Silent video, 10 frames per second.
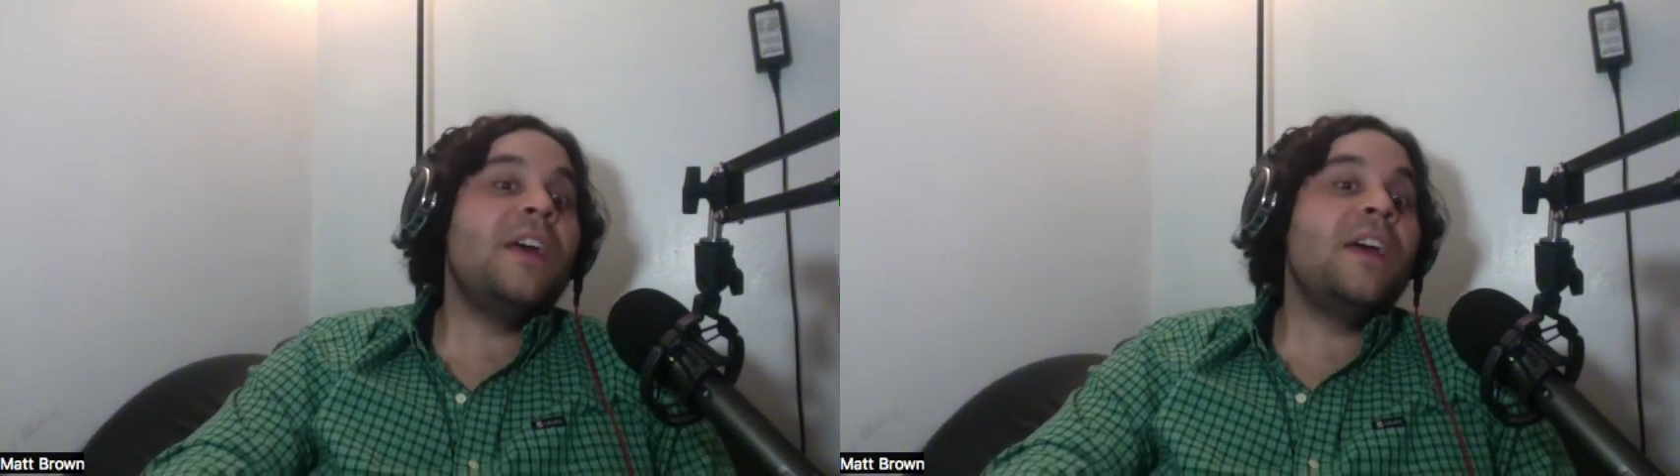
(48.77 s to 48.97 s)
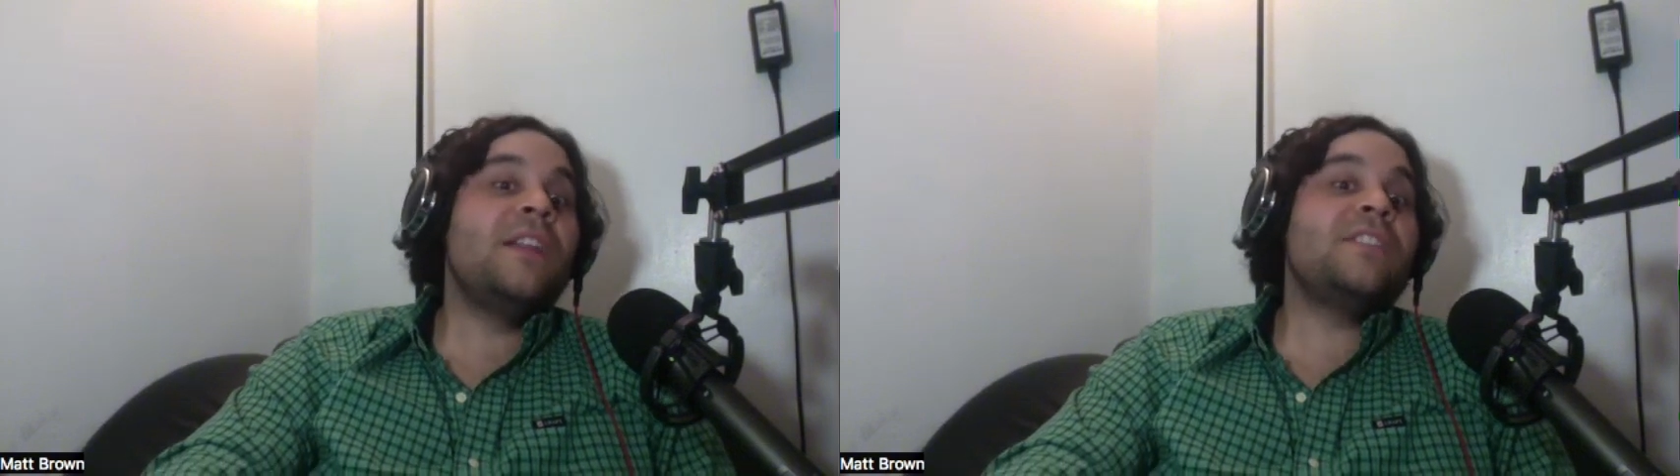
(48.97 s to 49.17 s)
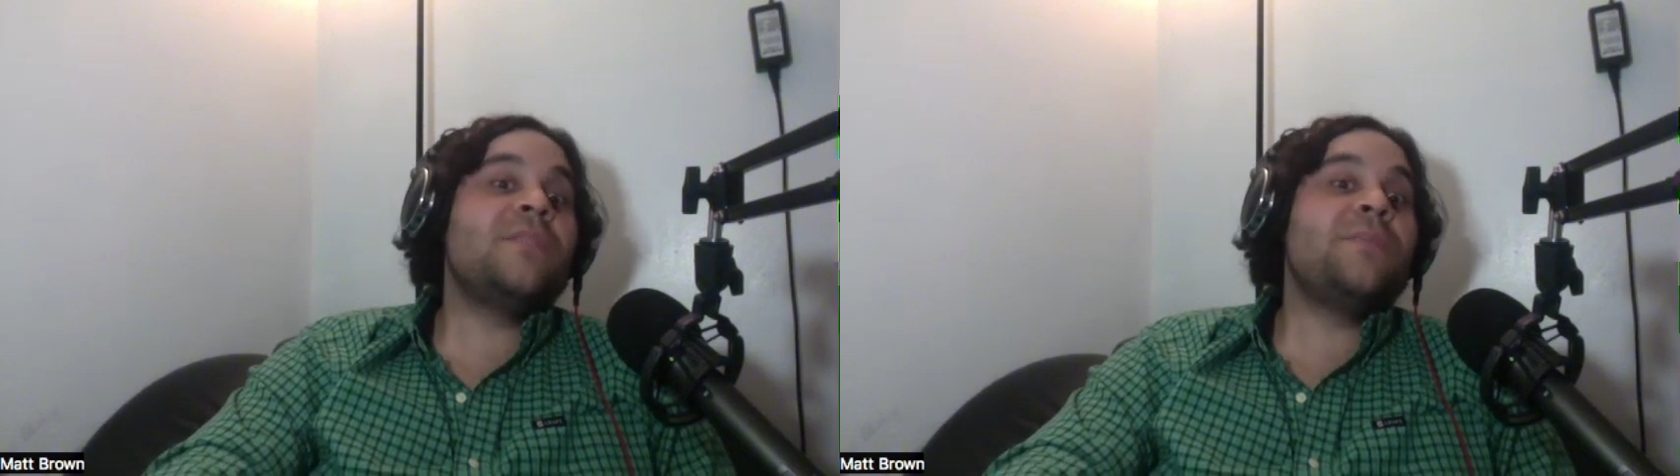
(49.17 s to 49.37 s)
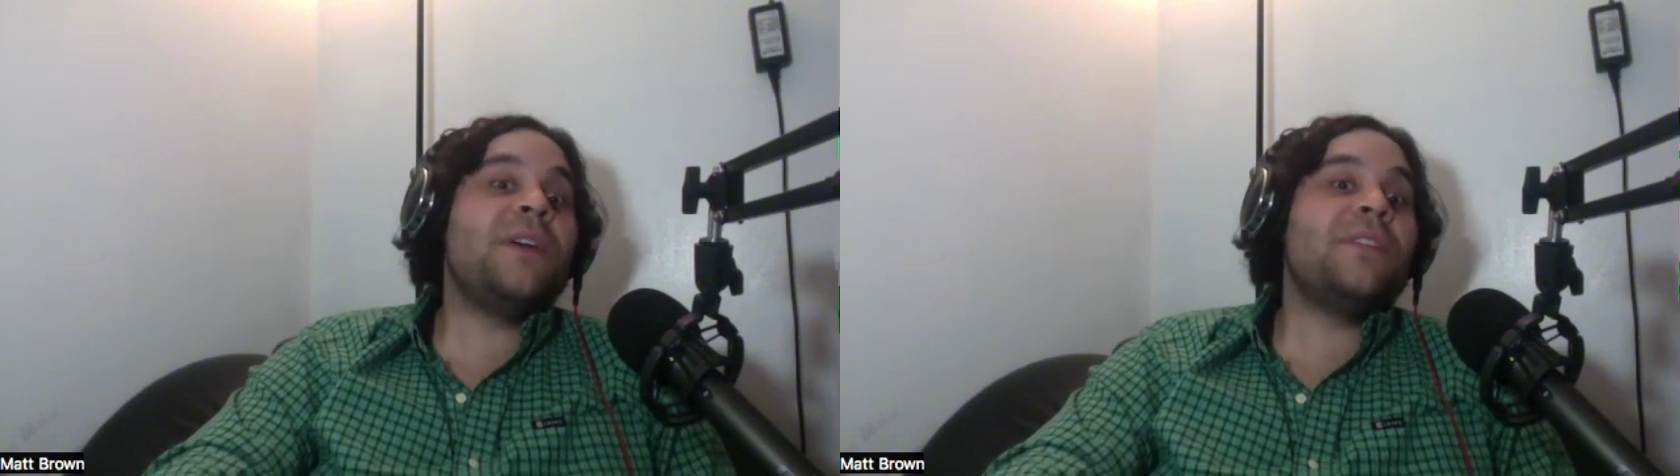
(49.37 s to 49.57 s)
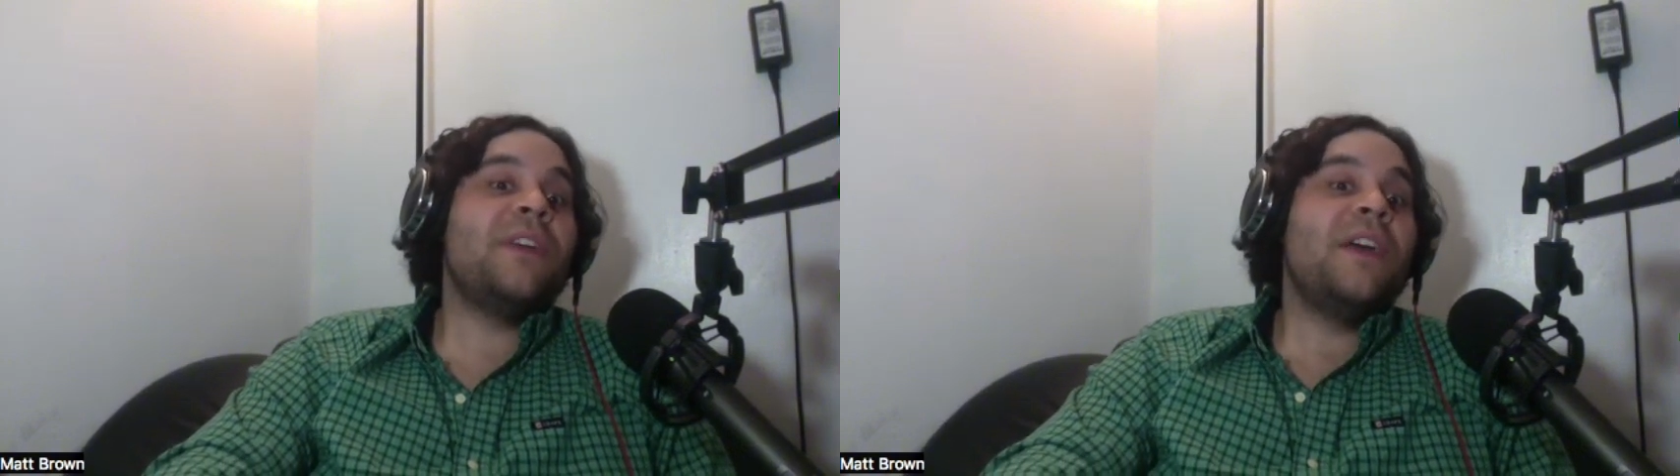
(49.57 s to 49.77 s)

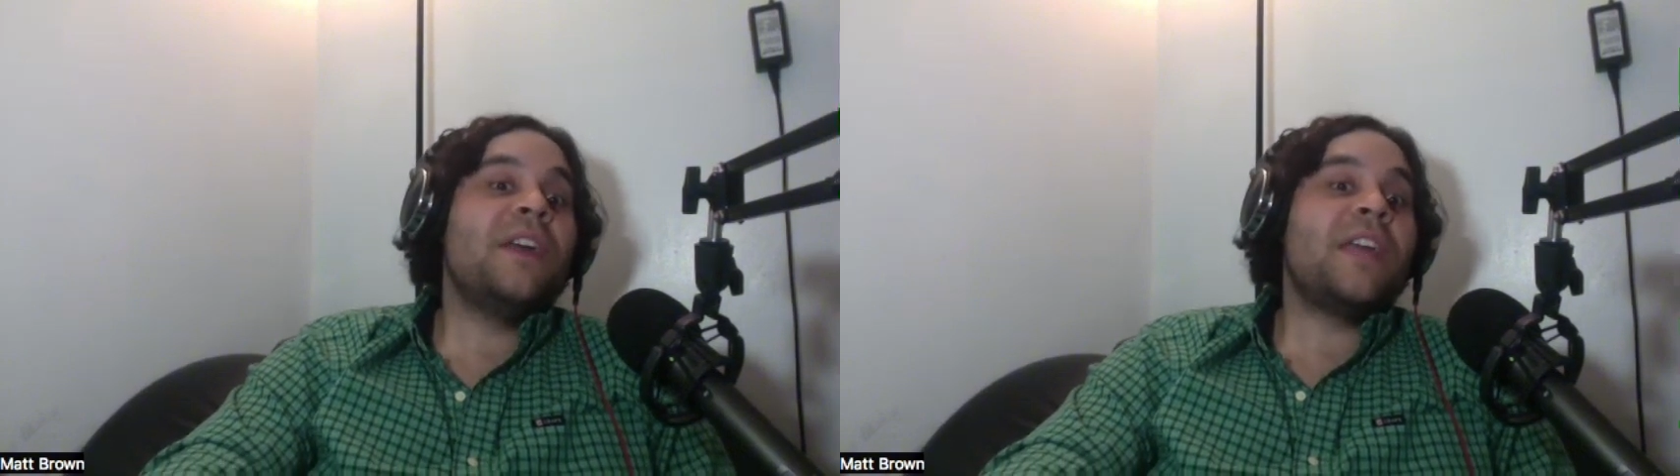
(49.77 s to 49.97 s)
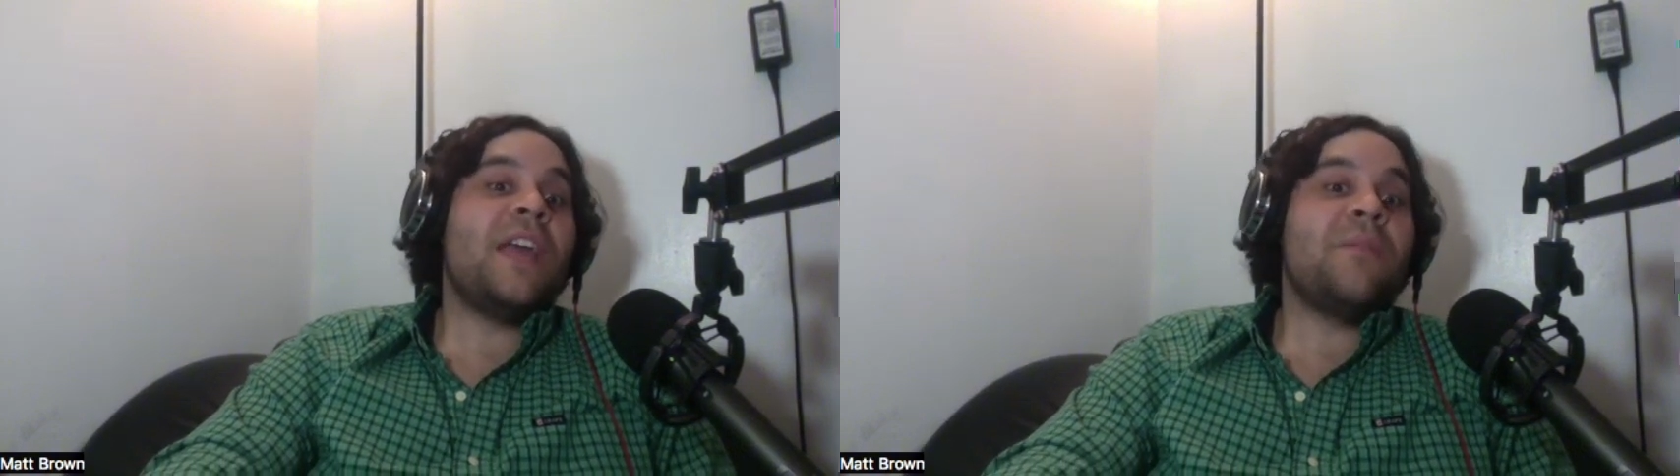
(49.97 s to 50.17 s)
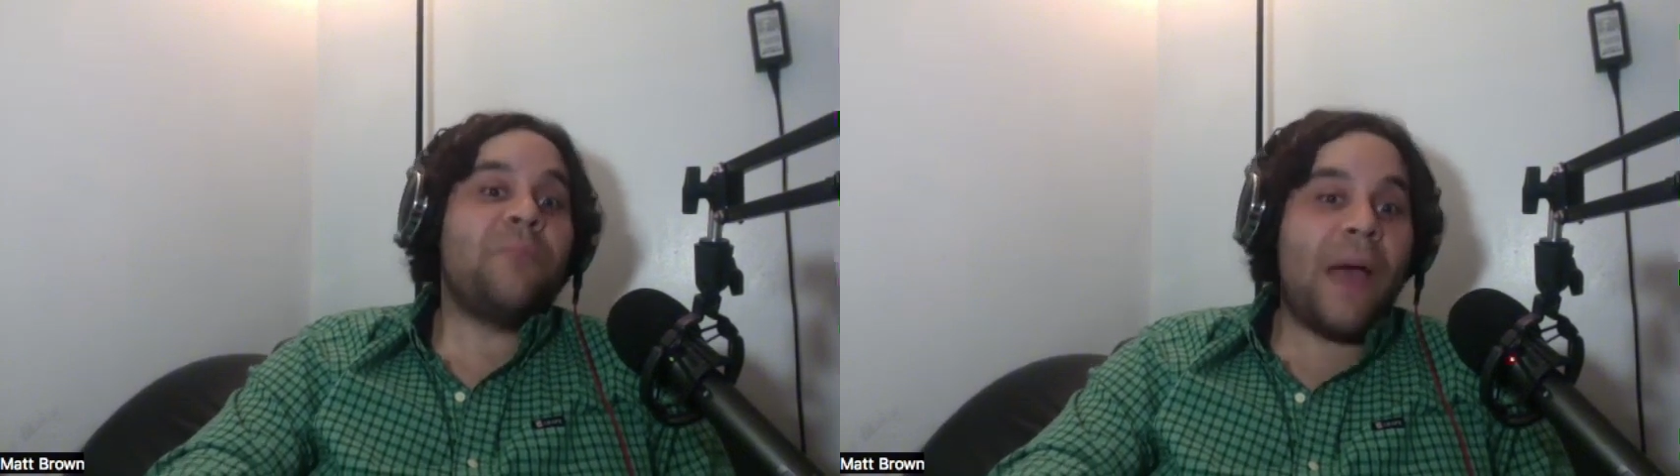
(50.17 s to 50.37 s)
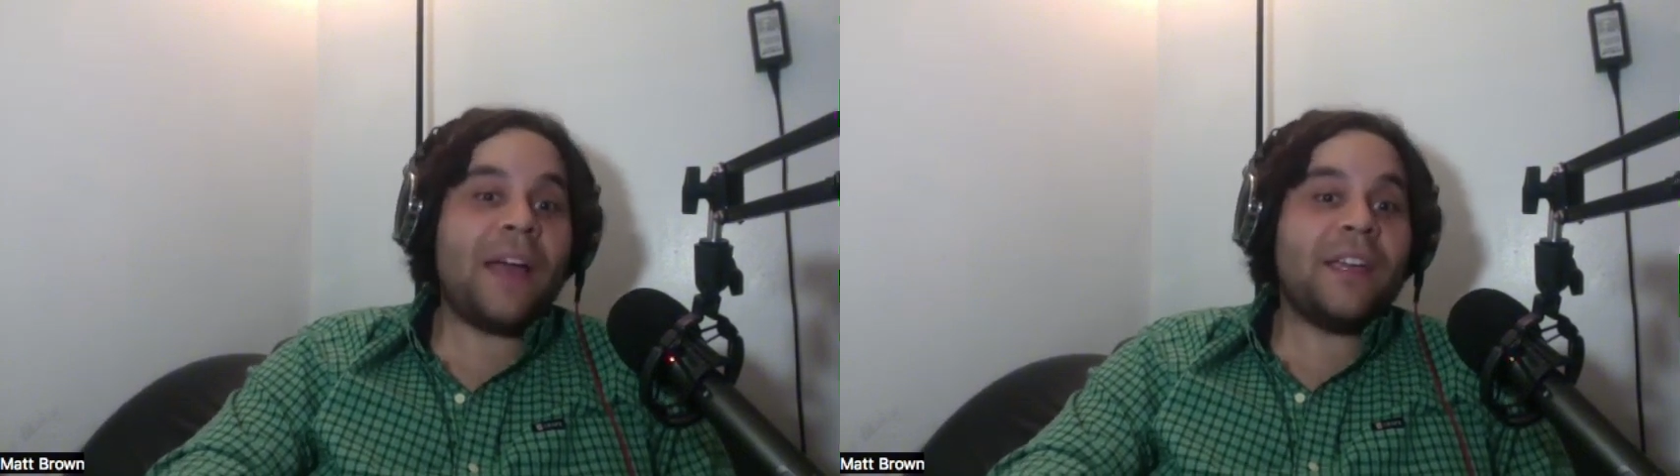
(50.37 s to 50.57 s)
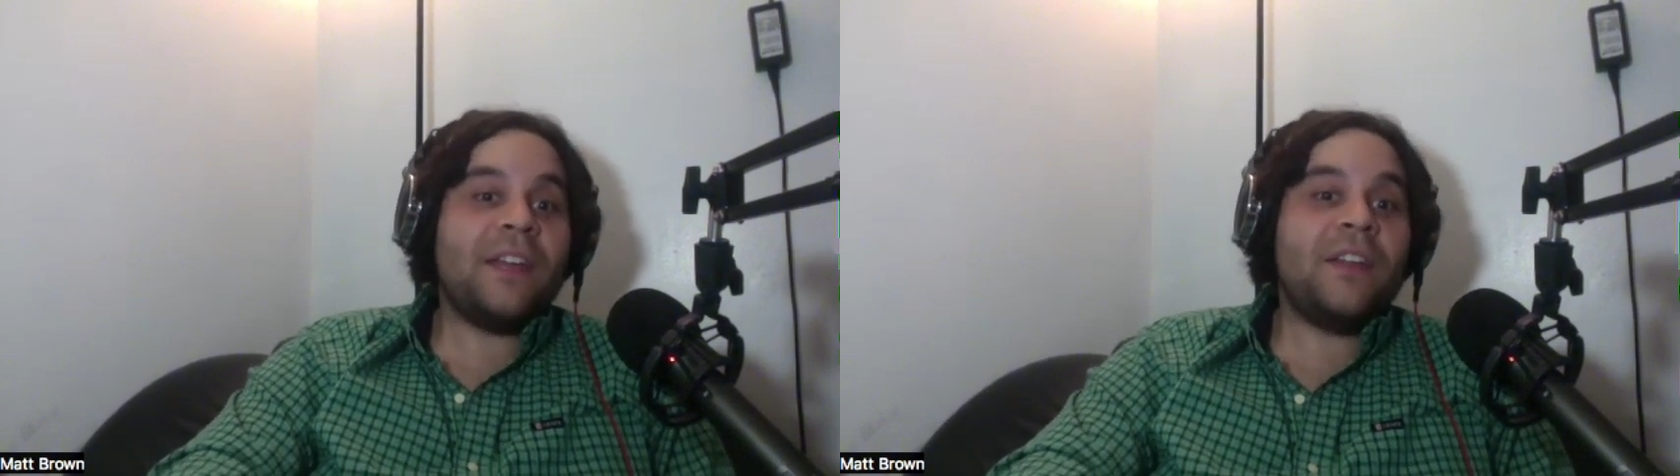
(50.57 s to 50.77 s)
Elizabeth came
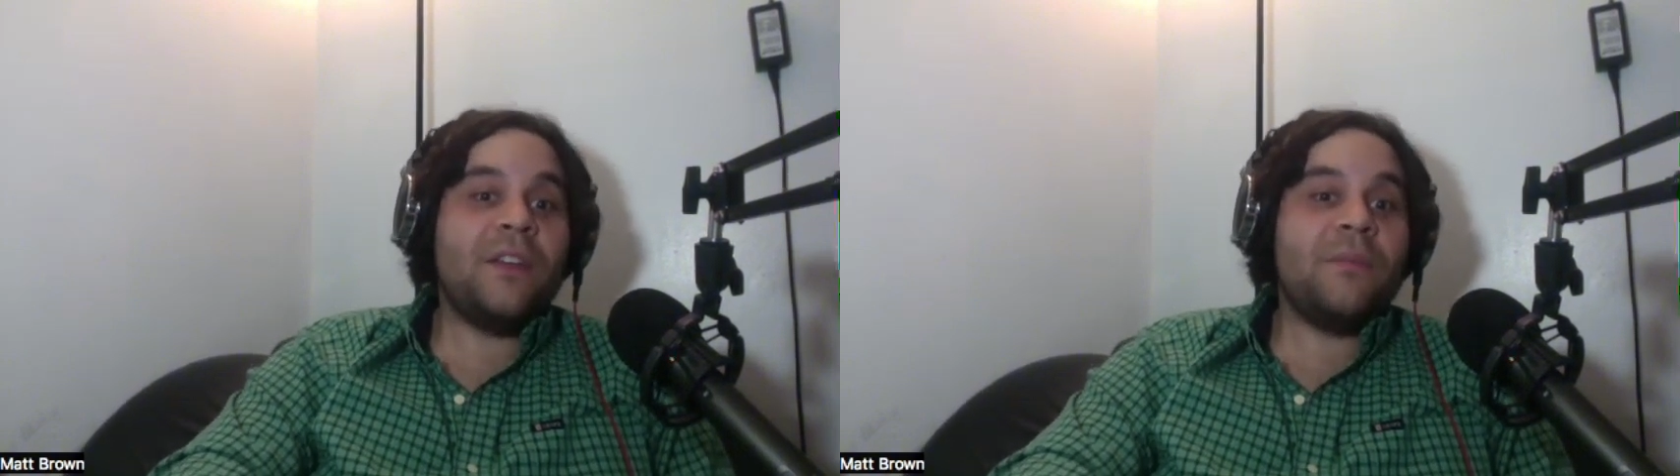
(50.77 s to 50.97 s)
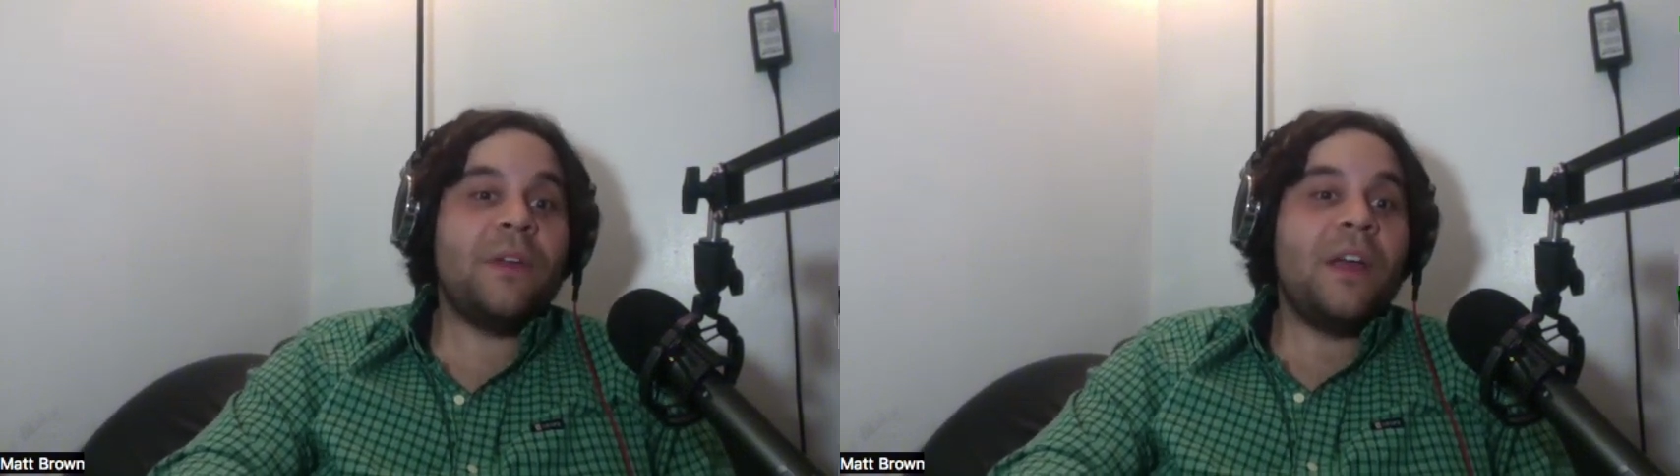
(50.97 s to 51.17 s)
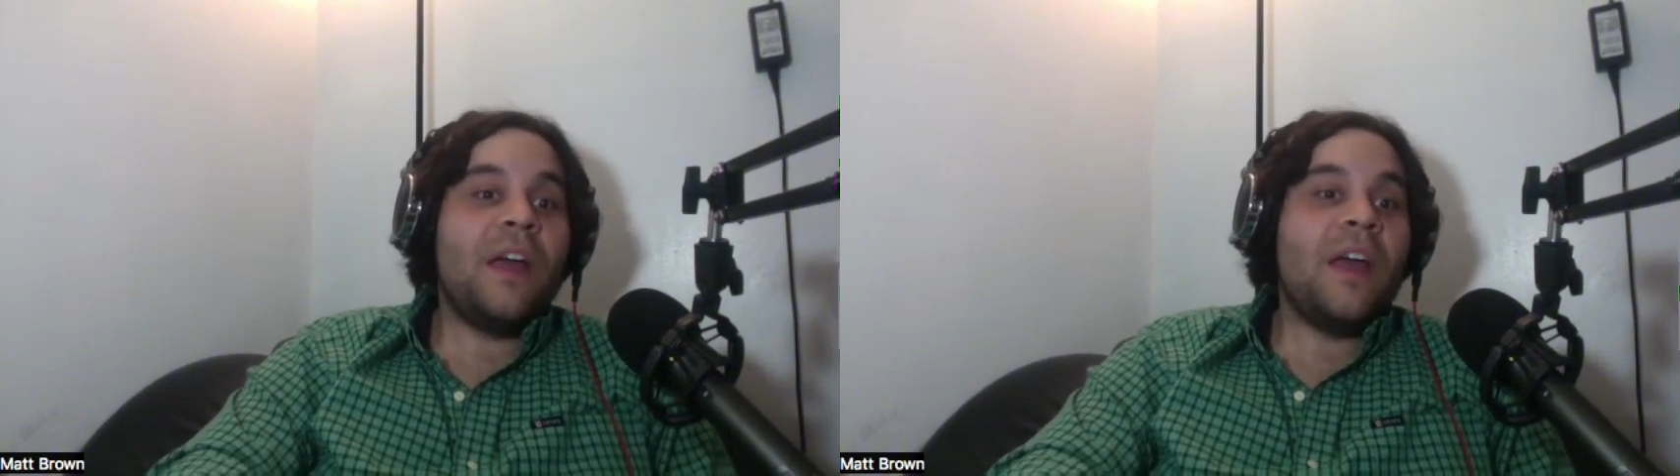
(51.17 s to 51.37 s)
back at him